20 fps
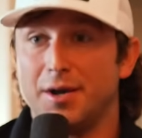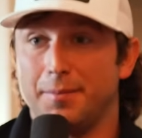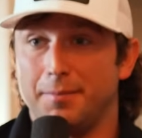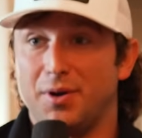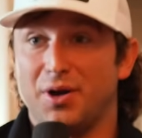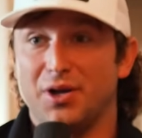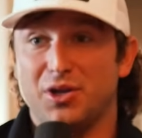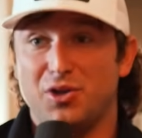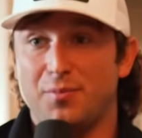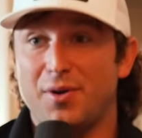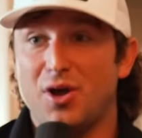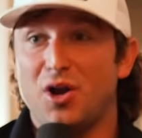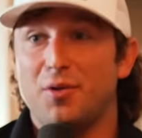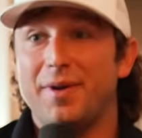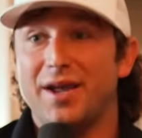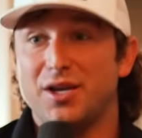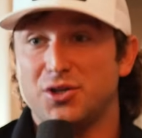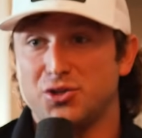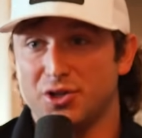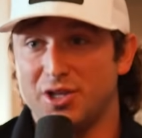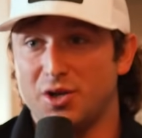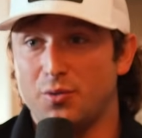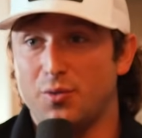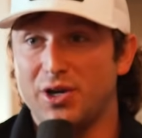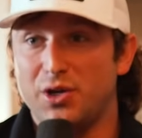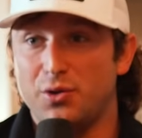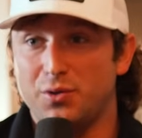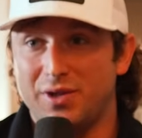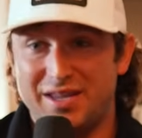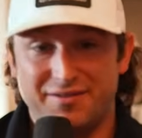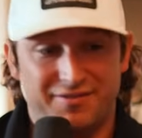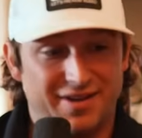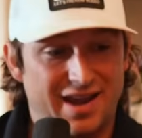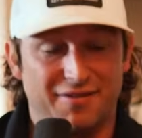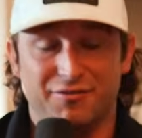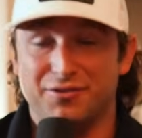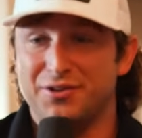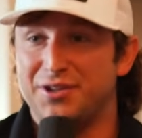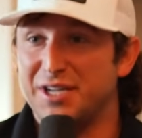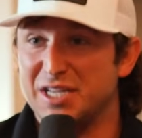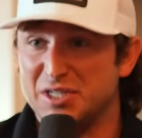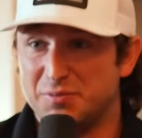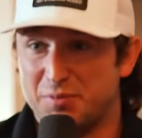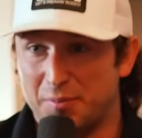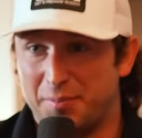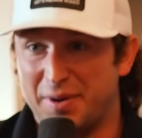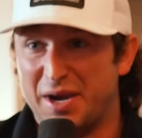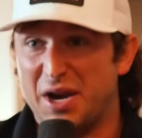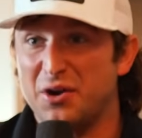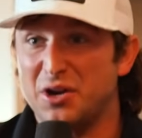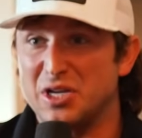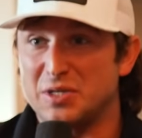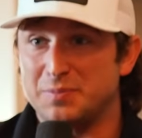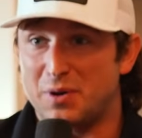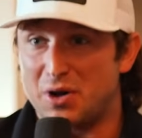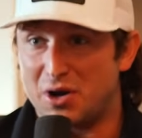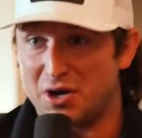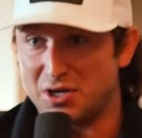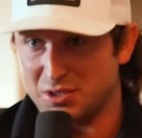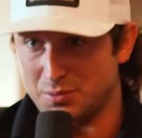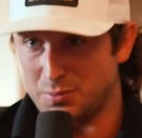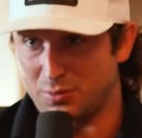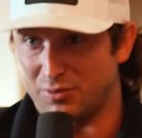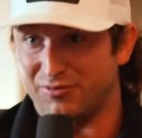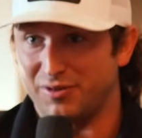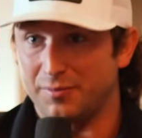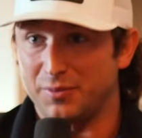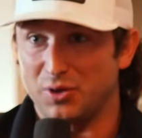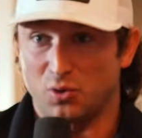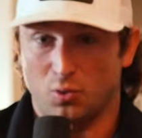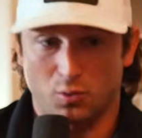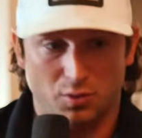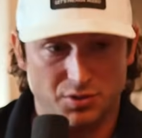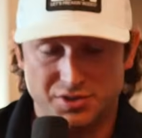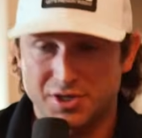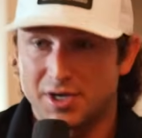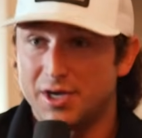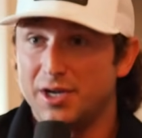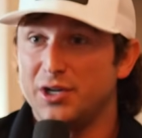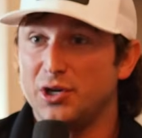but you better make sure that when you leave, everything is prepared as possible from your horse,